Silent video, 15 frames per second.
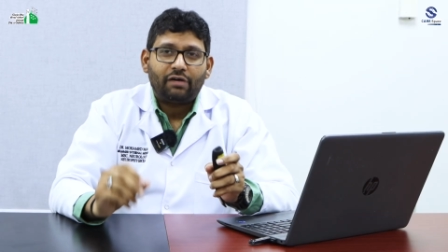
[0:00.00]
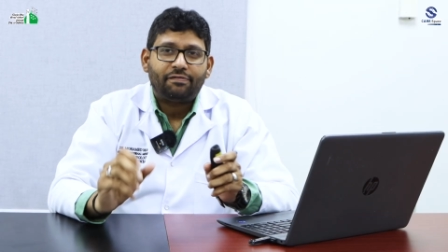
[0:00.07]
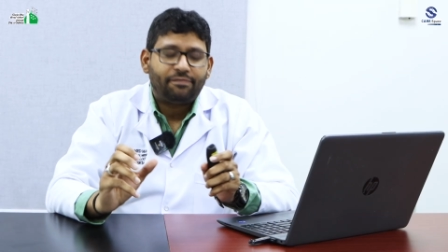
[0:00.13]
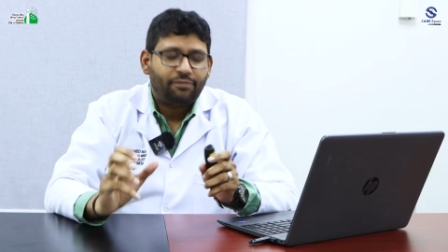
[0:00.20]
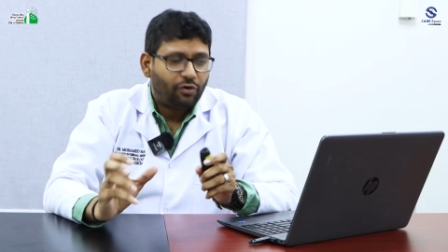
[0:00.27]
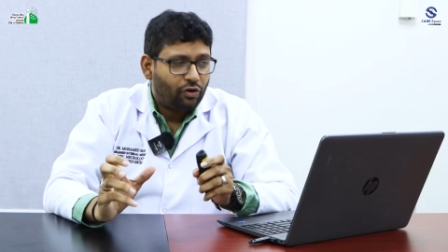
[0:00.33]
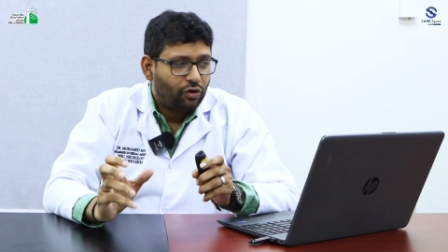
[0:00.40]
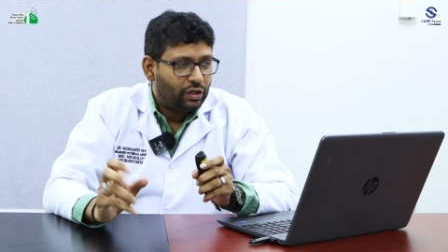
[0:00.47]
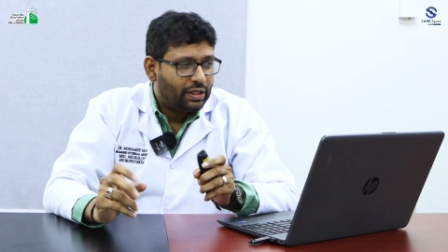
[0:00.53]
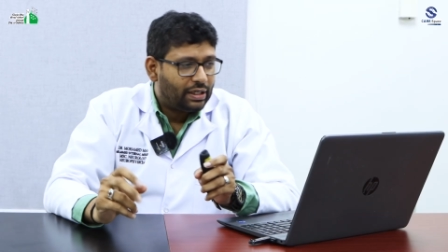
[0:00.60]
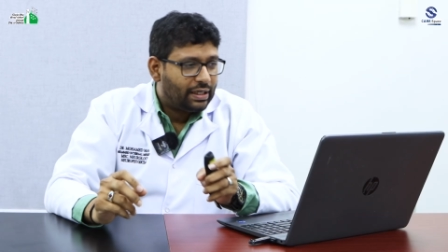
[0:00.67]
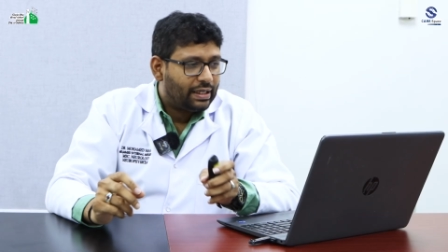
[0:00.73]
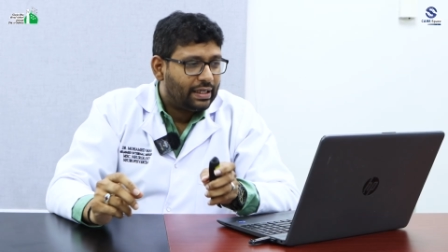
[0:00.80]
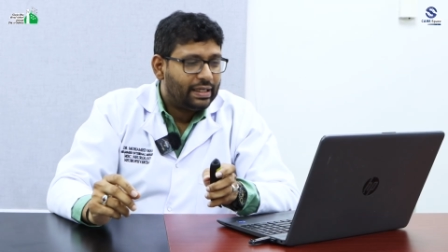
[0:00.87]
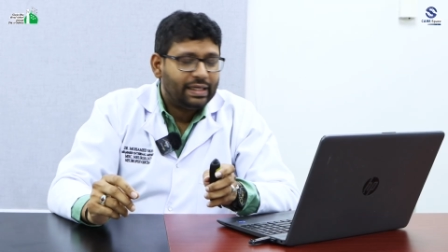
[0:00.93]
a
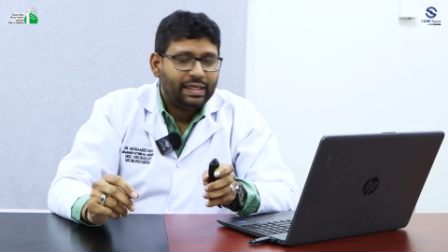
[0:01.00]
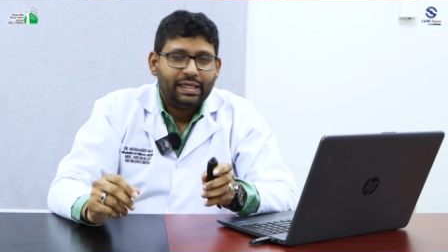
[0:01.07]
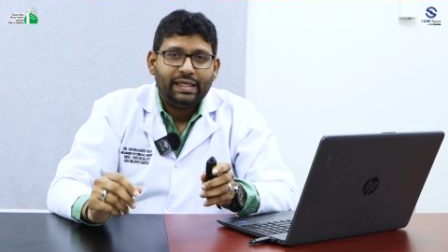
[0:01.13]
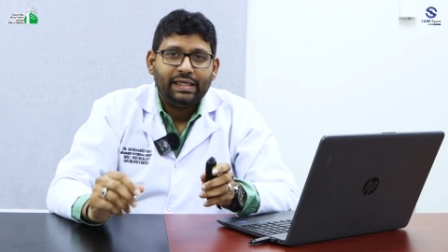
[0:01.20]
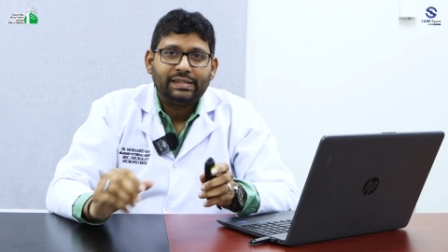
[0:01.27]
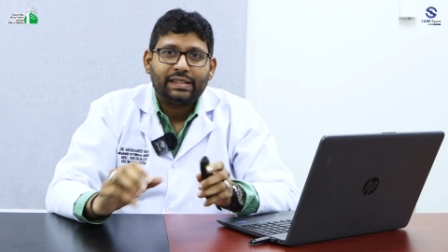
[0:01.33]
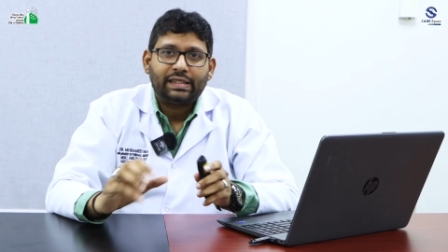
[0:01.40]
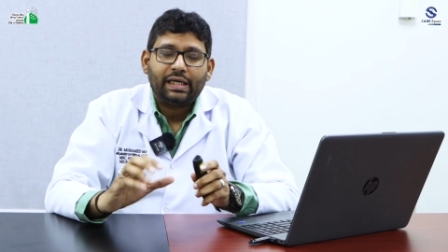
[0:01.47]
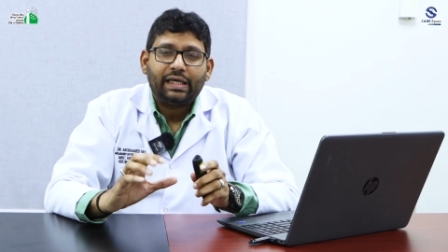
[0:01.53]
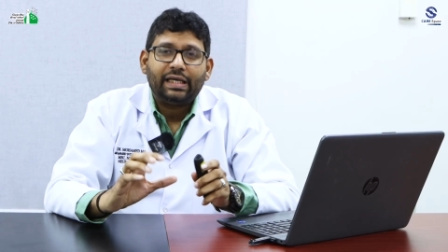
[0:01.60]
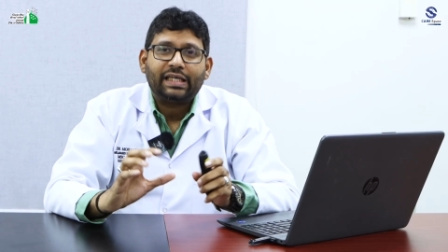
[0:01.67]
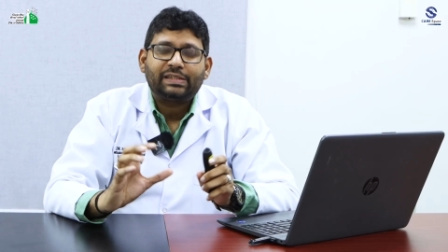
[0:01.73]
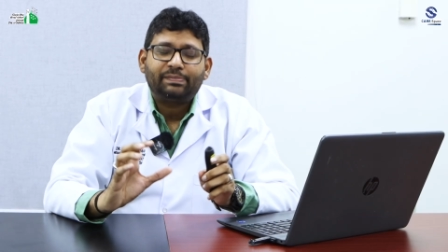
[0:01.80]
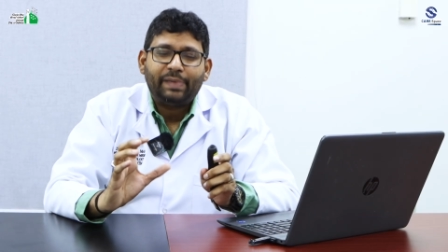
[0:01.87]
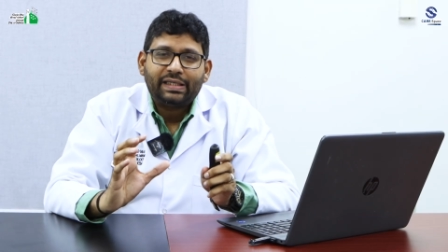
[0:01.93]
fall is an
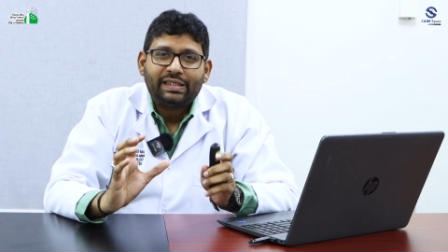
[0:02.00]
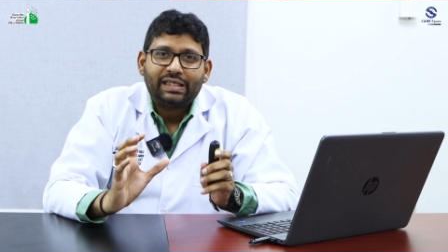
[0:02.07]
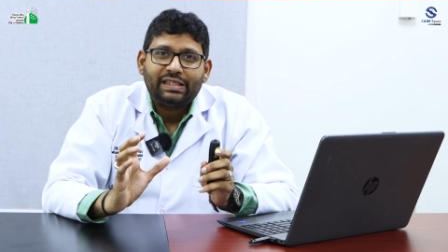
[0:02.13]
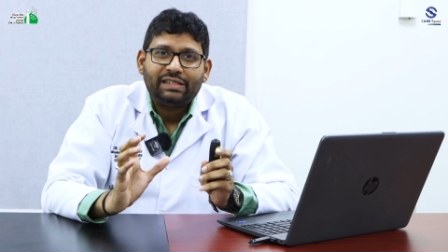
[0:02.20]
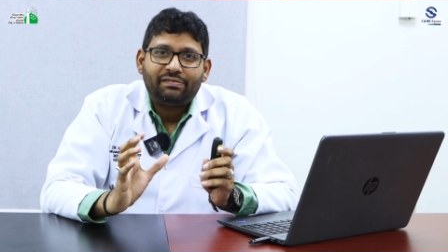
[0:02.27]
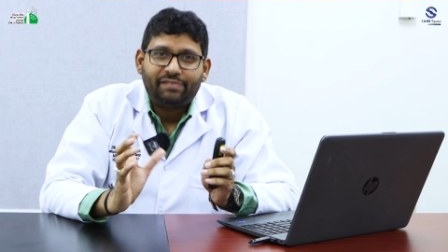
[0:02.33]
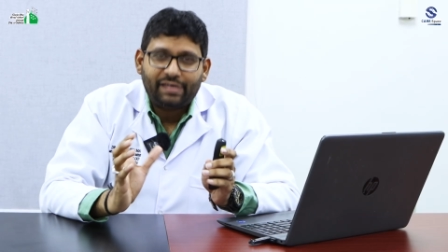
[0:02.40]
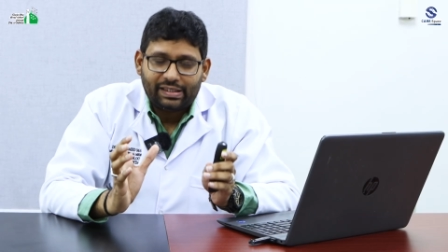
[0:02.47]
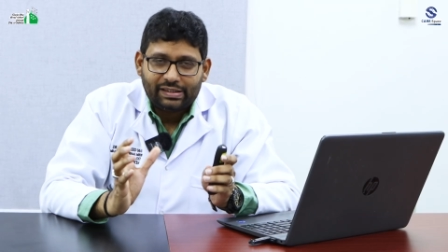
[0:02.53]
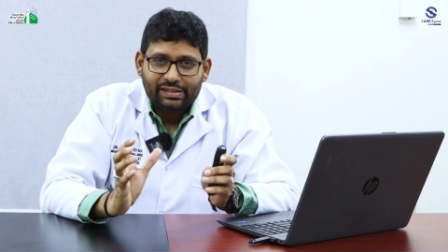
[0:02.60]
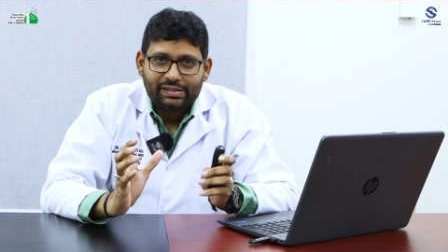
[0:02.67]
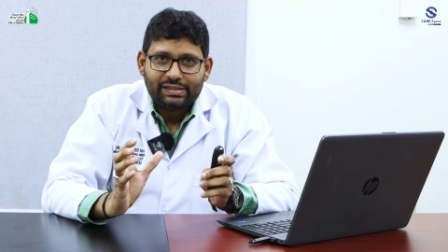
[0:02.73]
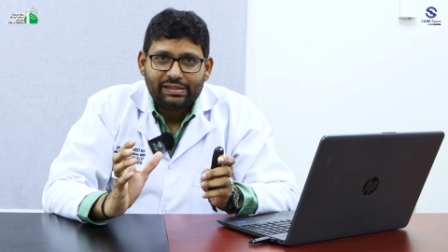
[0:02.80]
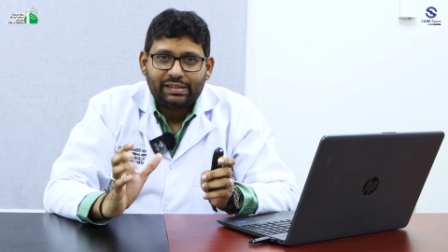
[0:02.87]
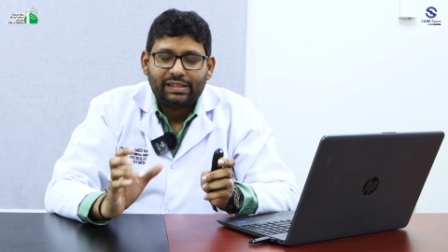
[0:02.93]
unexpected
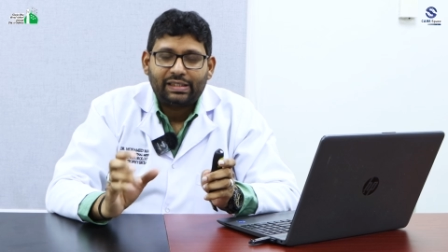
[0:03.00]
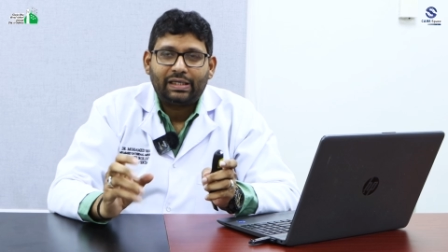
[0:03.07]
event,